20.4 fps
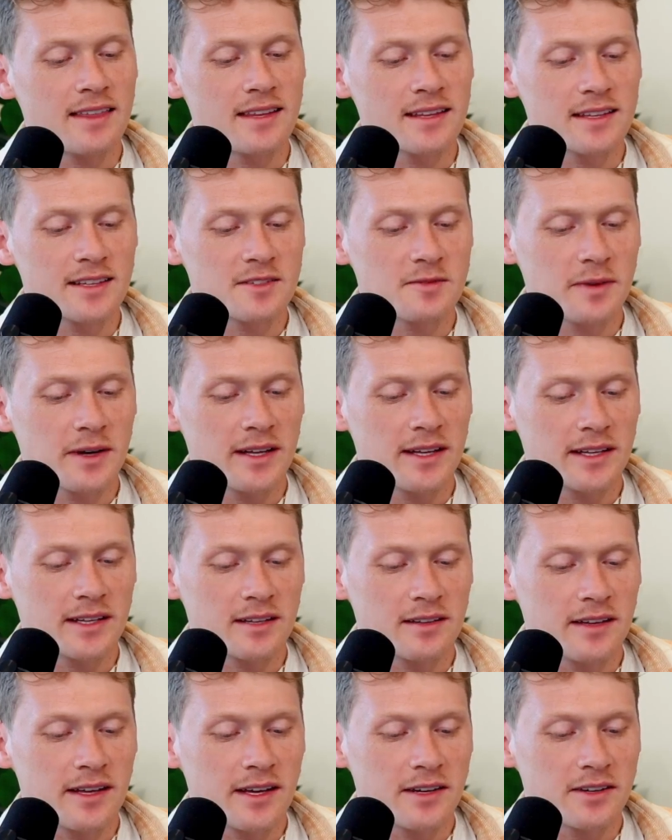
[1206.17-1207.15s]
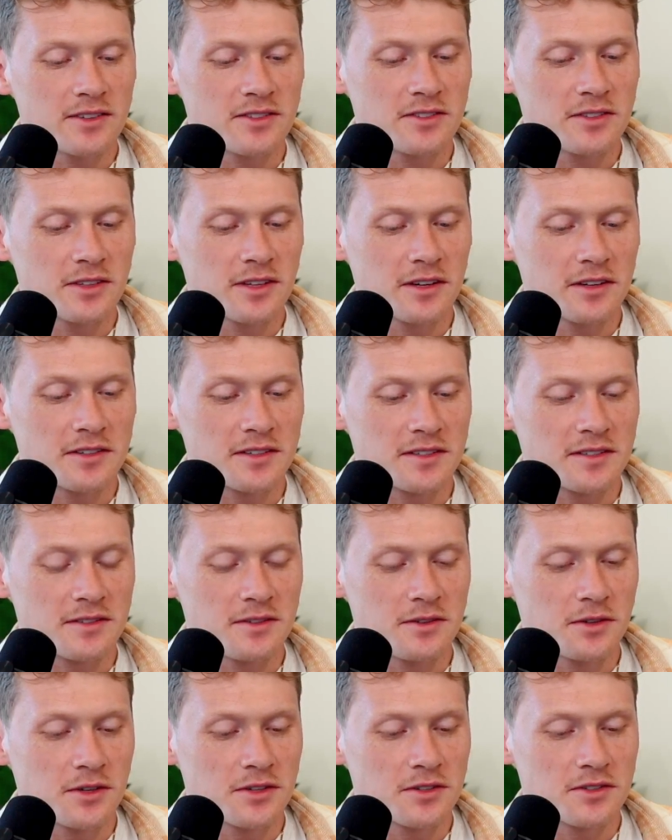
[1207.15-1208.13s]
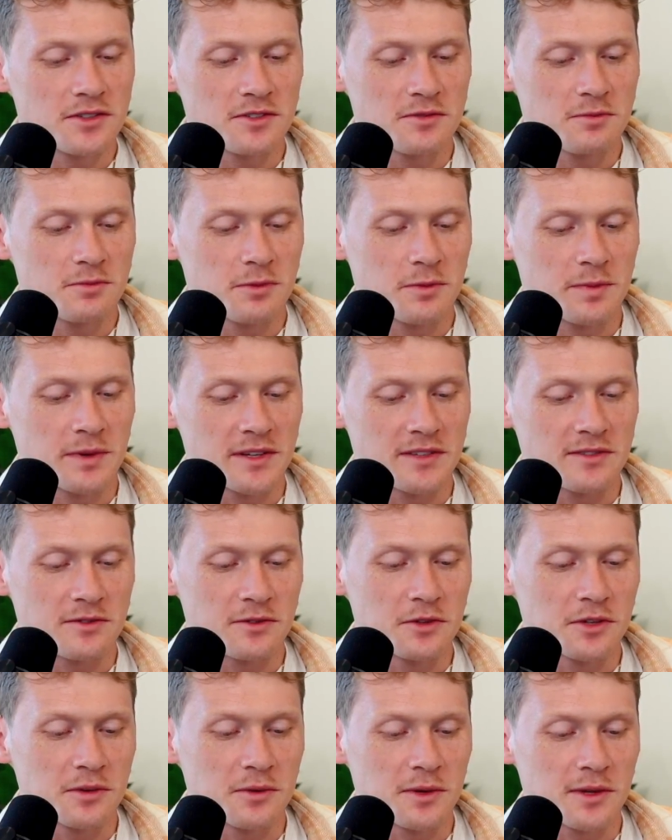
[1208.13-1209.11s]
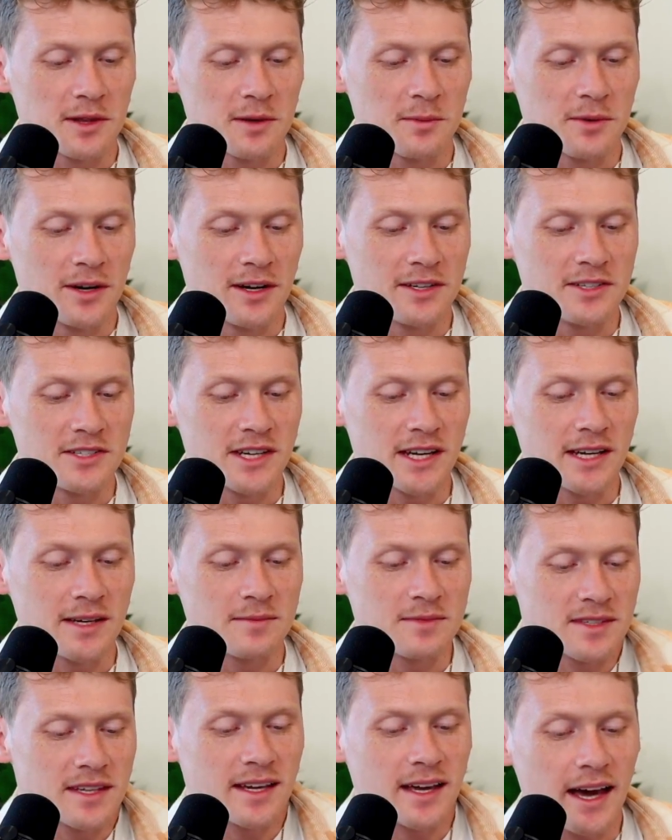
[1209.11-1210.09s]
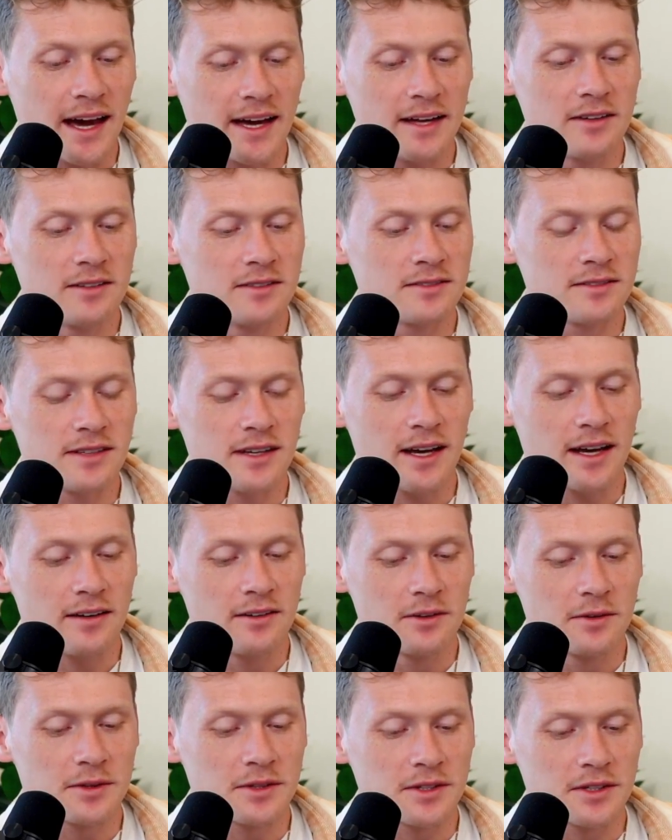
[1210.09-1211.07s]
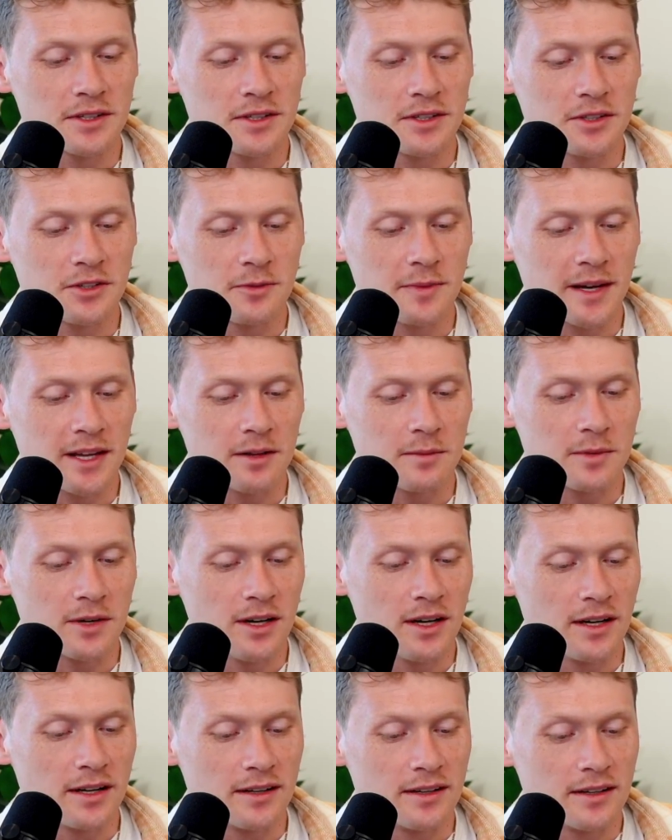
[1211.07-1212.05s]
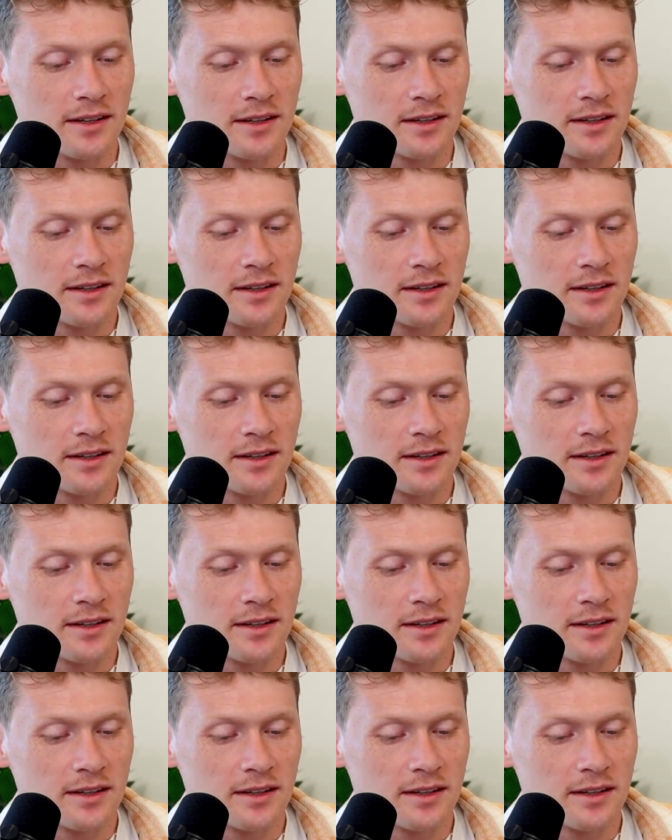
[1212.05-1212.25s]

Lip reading: think that's why I like the Lakers too. Though, is you could just replace Luka with LeBron James. Like I don't know what they're going to do about LeBron.